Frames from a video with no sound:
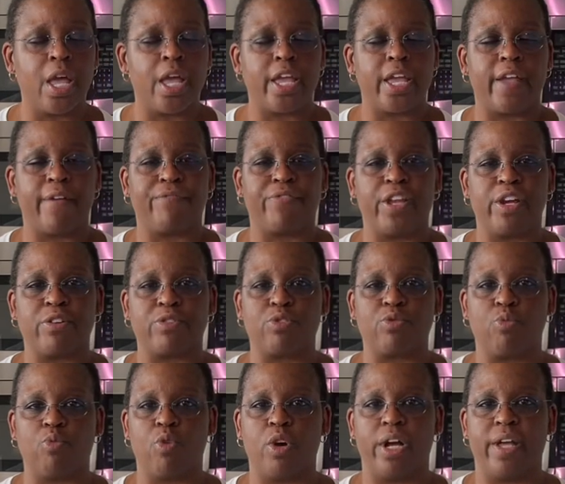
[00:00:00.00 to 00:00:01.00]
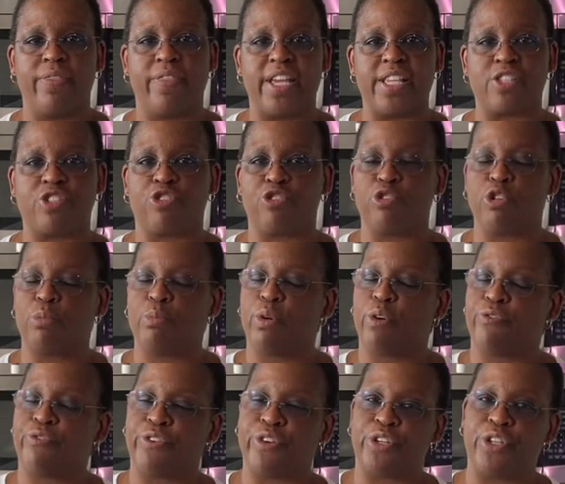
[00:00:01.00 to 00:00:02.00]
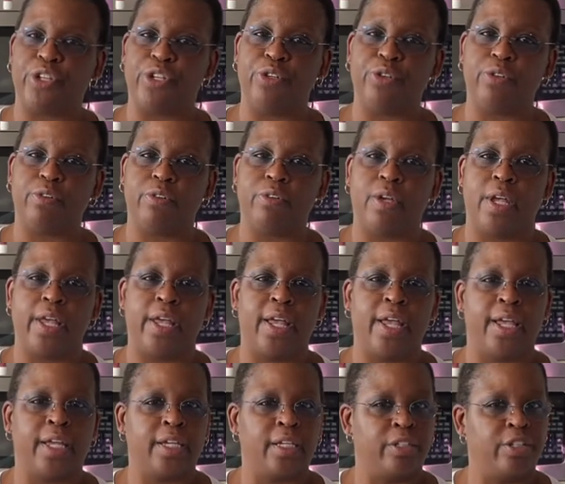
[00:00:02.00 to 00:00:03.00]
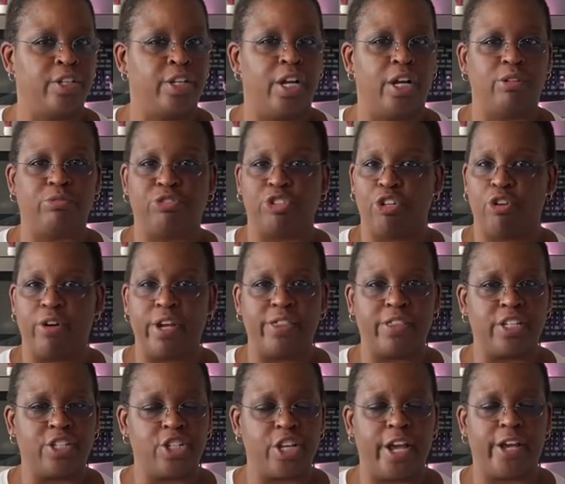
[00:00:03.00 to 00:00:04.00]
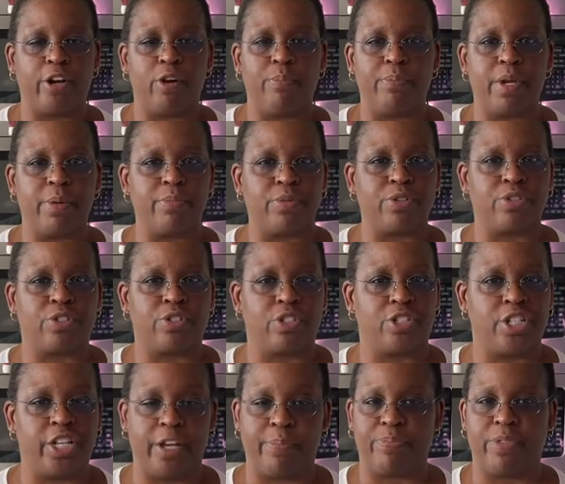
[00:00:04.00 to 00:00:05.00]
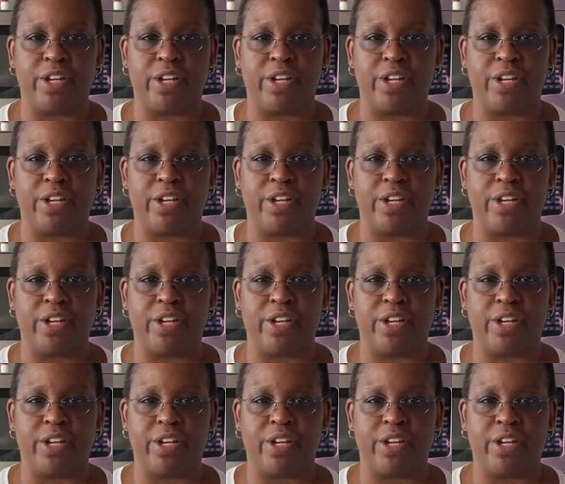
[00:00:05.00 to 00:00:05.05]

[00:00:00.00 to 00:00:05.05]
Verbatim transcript: If there's one that's suitable for you, you know, join the channel membership.